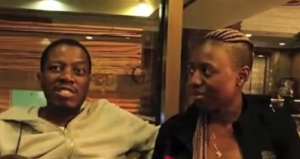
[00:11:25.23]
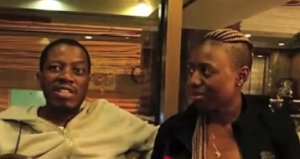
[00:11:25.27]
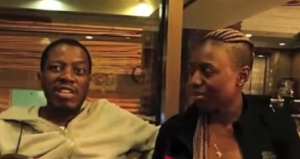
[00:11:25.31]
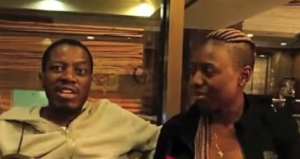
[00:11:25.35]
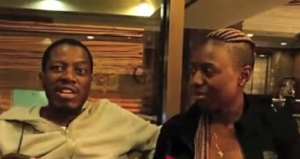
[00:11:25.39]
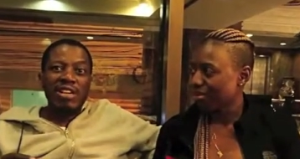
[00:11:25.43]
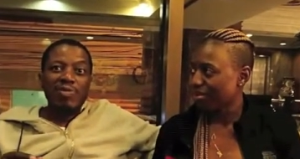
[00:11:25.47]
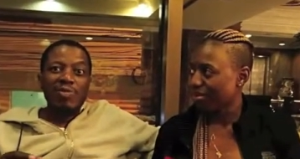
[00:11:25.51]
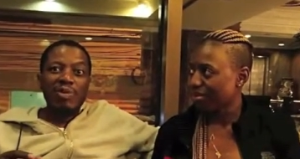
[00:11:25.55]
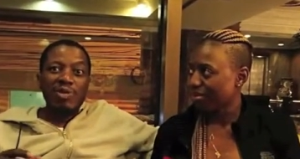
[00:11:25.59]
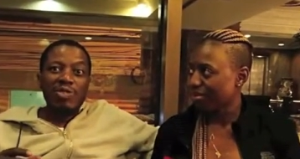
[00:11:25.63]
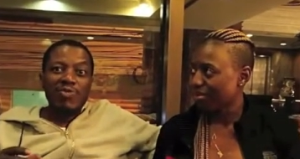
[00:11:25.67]

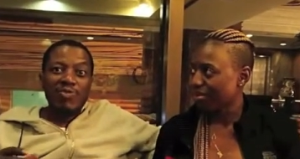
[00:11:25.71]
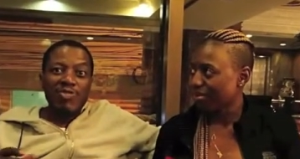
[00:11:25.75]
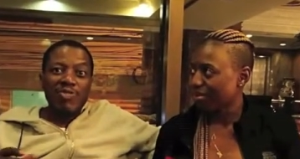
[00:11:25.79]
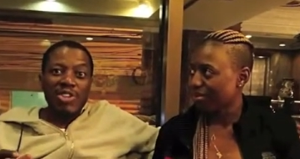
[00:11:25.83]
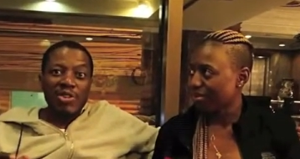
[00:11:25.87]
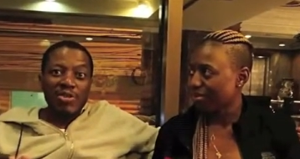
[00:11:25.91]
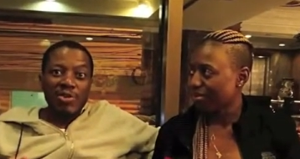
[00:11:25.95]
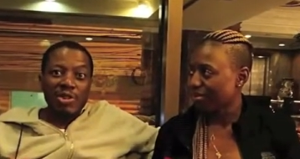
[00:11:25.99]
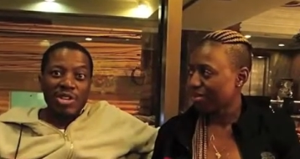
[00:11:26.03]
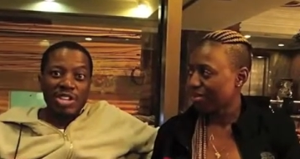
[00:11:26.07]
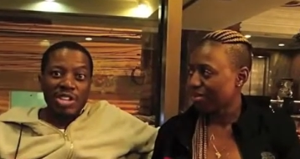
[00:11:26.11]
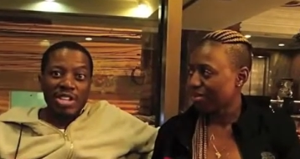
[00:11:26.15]
Speaker 1: atmosphere
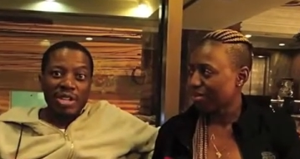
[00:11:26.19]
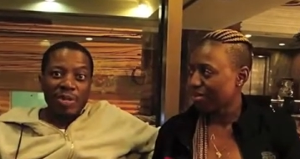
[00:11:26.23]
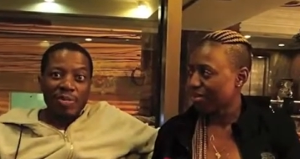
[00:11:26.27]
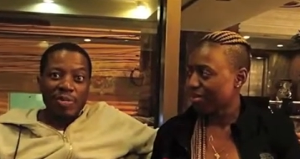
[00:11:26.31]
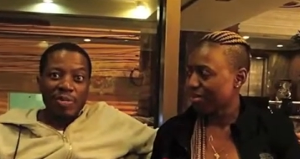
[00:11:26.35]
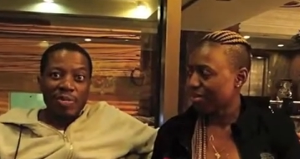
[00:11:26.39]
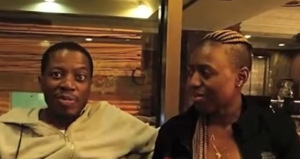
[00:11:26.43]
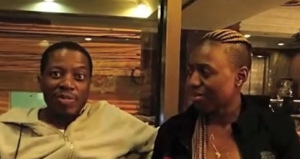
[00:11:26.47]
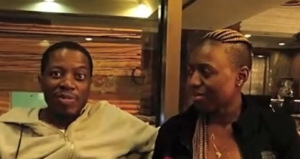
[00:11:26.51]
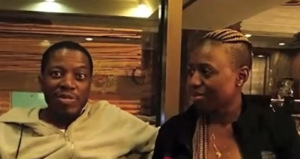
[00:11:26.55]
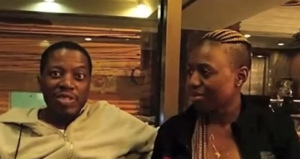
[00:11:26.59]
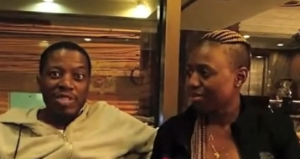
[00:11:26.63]
with him
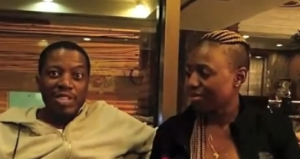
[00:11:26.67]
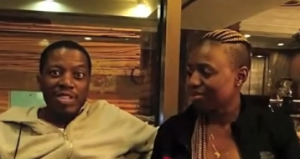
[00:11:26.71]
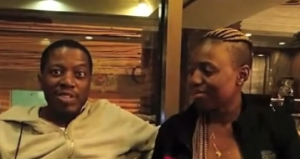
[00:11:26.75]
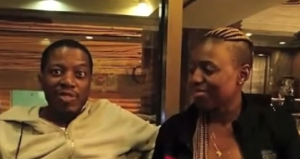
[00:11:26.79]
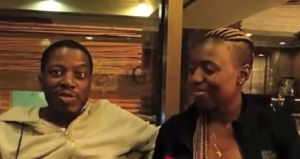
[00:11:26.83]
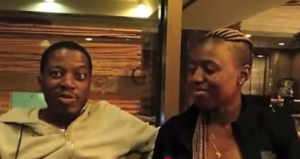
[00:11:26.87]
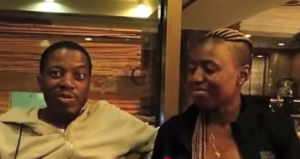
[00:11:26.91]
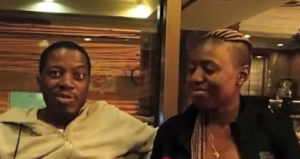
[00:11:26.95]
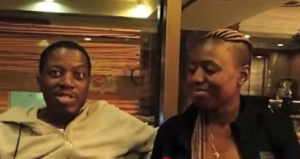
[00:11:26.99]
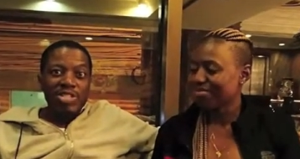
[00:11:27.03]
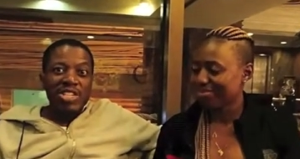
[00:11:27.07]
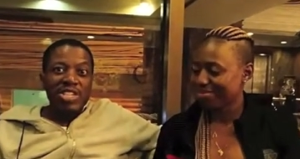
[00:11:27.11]

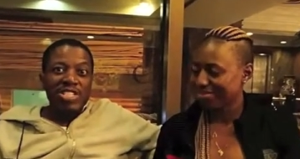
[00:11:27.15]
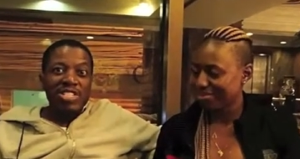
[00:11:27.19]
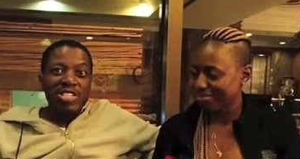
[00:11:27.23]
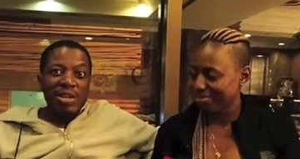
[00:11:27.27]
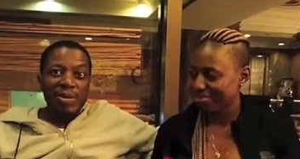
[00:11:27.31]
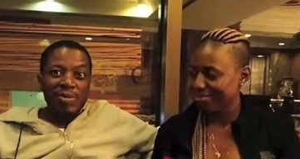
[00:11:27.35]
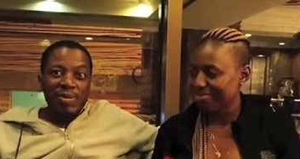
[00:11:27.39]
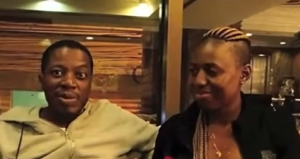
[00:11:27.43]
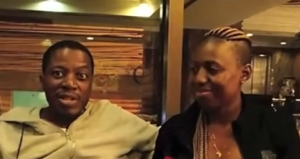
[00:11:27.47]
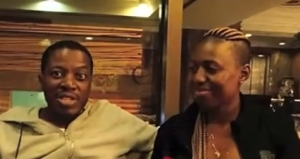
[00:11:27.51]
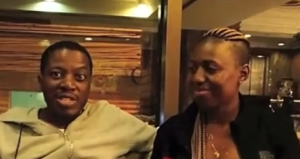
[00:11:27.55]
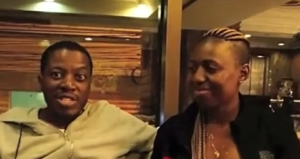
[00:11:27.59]
which has
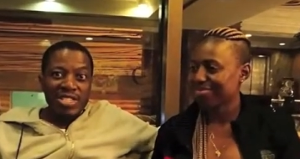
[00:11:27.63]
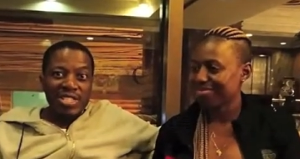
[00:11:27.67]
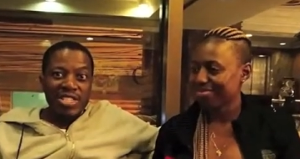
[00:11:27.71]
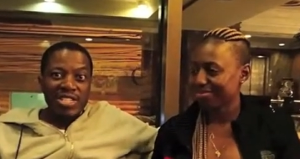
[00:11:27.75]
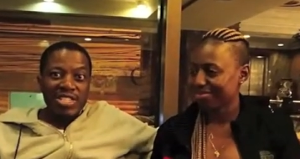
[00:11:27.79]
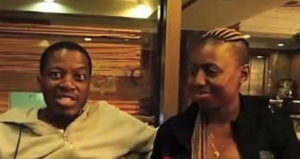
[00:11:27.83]
happened.